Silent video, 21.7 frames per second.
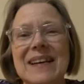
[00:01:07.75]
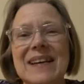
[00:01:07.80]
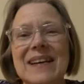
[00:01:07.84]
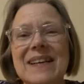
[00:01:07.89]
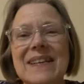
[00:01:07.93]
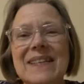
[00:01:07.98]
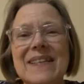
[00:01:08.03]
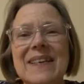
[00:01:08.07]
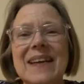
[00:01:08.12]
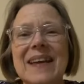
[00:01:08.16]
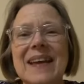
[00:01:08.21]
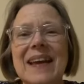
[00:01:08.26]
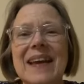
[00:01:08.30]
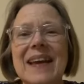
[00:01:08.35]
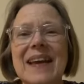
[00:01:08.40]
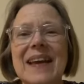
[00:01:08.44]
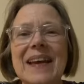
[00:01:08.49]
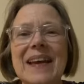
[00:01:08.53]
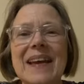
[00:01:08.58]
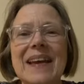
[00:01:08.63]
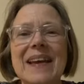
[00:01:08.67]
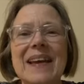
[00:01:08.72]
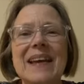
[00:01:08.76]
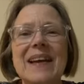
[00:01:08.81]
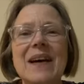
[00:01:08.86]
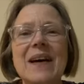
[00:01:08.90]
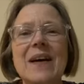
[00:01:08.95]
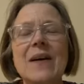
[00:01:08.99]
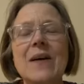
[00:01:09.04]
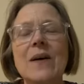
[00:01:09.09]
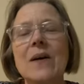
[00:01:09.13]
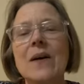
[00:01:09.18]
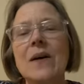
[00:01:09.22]
Okay.
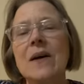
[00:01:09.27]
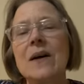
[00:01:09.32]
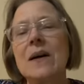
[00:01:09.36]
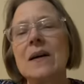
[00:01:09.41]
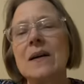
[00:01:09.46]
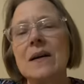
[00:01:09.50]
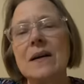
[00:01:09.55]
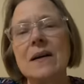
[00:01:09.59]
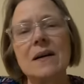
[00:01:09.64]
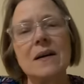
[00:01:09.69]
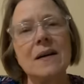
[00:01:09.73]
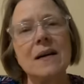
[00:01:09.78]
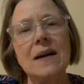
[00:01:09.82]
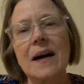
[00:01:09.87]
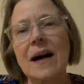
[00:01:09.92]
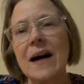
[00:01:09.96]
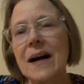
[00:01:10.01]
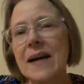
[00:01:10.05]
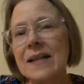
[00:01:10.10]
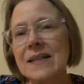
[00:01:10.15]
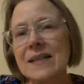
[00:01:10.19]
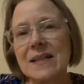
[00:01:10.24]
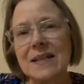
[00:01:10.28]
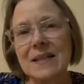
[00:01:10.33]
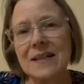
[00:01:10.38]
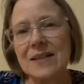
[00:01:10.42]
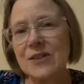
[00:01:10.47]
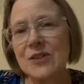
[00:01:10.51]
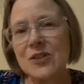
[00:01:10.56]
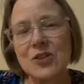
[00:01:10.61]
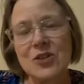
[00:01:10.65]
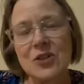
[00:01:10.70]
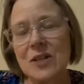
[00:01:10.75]
Oh.
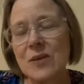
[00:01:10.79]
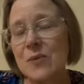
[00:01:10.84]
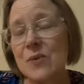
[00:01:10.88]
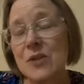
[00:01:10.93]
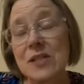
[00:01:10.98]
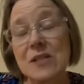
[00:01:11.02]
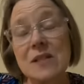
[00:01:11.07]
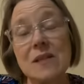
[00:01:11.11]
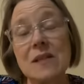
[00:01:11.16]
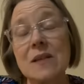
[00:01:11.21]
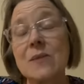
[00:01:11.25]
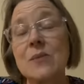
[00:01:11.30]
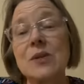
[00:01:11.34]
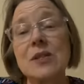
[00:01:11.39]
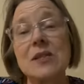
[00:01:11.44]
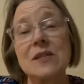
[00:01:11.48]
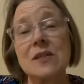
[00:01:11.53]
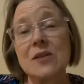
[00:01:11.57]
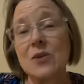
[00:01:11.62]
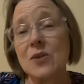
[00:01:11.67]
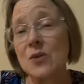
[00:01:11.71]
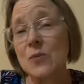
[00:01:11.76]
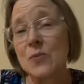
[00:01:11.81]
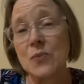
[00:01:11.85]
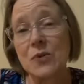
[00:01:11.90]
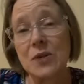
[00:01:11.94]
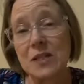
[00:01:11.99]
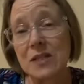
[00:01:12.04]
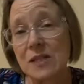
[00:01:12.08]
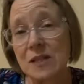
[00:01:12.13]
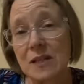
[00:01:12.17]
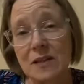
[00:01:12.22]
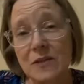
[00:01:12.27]
It was so
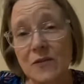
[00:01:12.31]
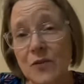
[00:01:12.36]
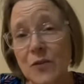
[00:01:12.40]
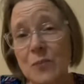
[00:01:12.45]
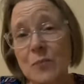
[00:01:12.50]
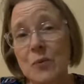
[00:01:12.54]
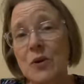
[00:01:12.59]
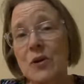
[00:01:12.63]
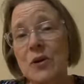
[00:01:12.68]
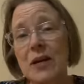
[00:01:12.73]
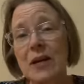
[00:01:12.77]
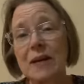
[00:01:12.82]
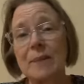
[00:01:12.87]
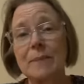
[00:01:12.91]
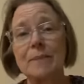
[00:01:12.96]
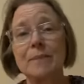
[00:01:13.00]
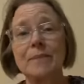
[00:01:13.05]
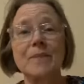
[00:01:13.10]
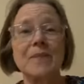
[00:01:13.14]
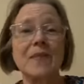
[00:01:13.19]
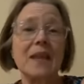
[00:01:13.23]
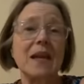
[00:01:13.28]
depressing, the football game.